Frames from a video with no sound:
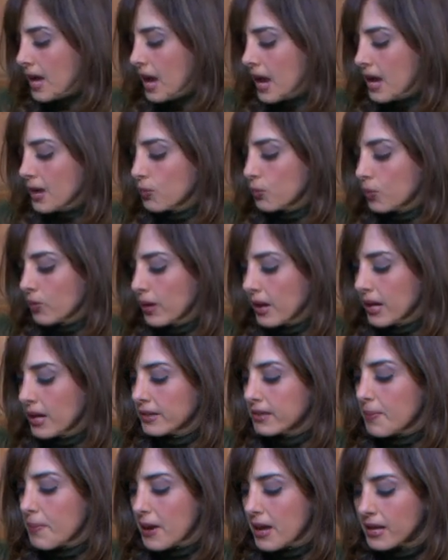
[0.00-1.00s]
And
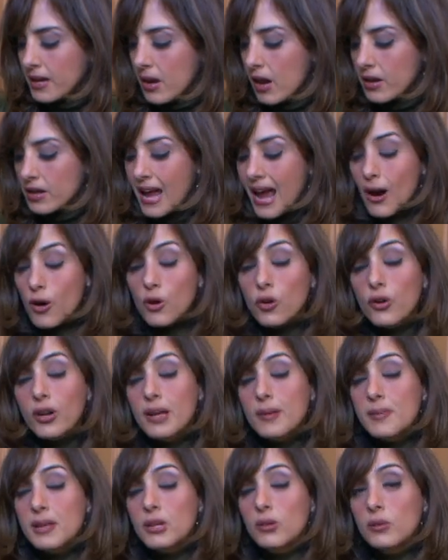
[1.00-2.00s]
depending on how
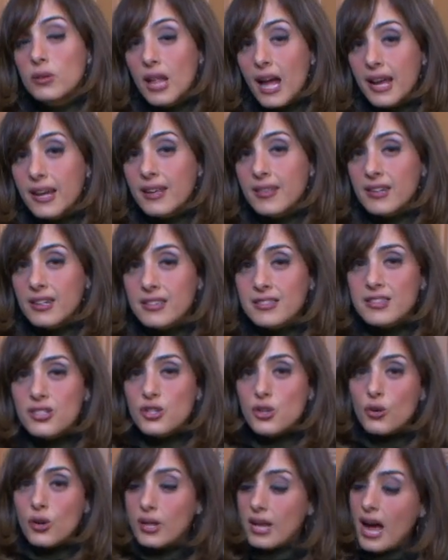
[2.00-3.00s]
creamy you like this,
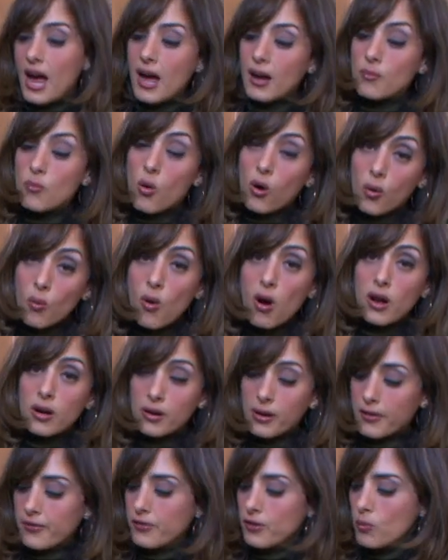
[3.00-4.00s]
you could add more
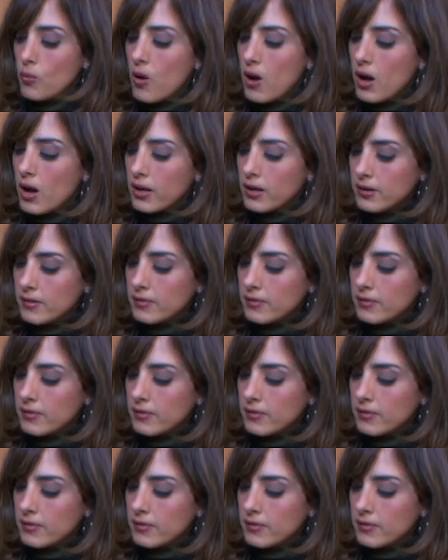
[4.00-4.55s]
water if you want.